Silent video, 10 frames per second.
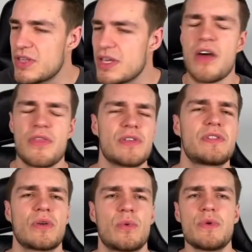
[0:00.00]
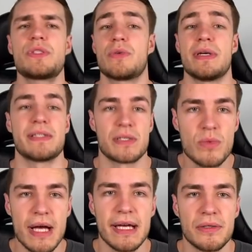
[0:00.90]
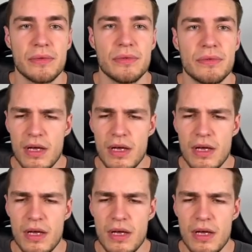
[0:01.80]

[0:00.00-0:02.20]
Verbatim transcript: the other stock will squeeze as well.